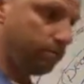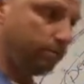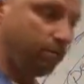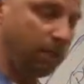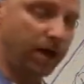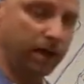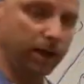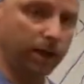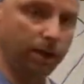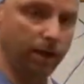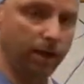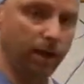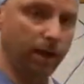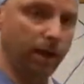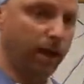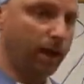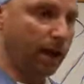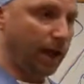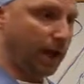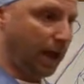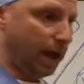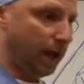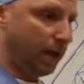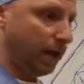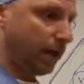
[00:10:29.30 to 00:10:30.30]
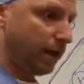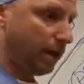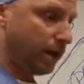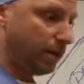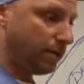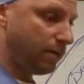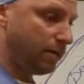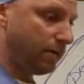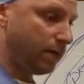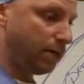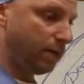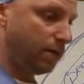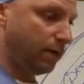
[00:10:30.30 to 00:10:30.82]
money,
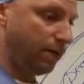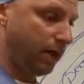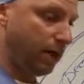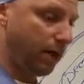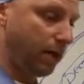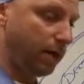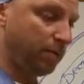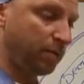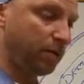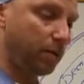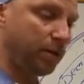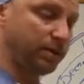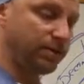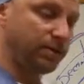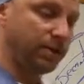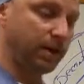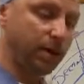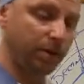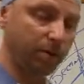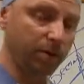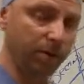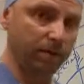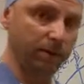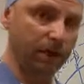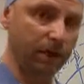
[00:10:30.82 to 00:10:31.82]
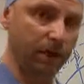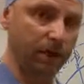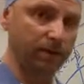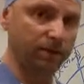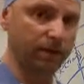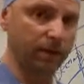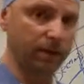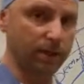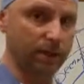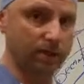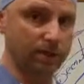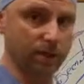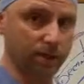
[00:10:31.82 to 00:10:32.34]
and then I'm going to implement
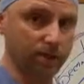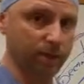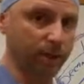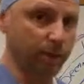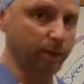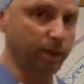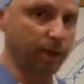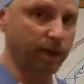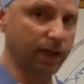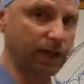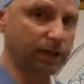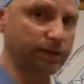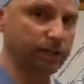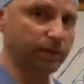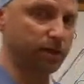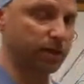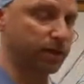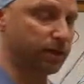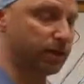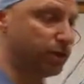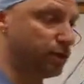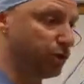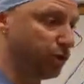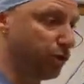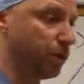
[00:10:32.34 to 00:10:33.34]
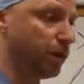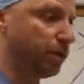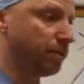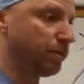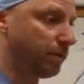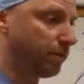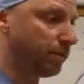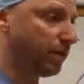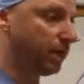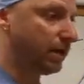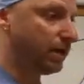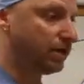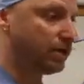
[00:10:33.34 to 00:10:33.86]
it. And some people actually do
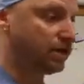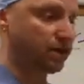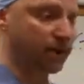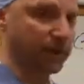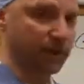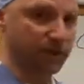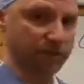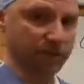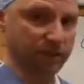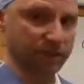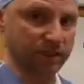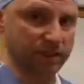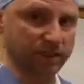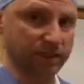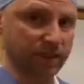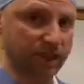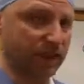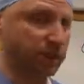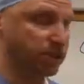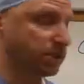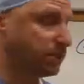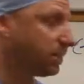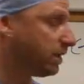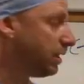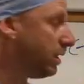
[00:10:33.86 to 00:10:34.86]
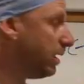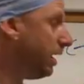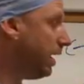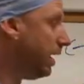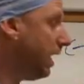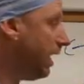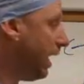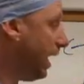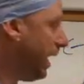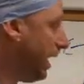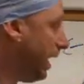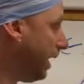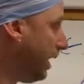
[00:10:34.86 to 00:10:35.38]
implement it and have success.
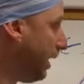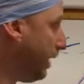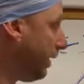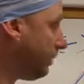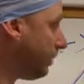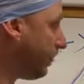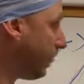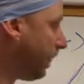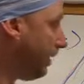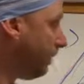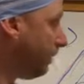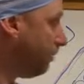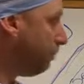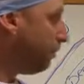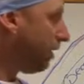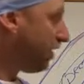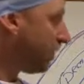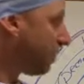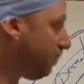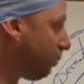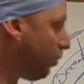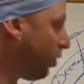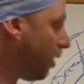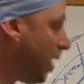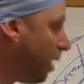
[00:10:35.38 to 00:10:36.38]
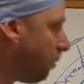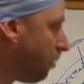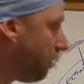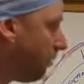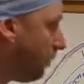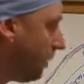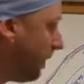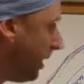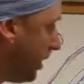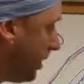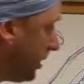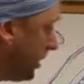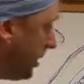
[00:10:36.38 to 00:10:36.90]
But the
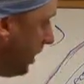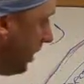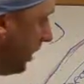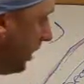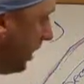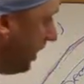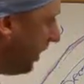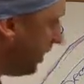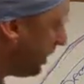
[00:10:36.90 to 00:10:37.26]
problem is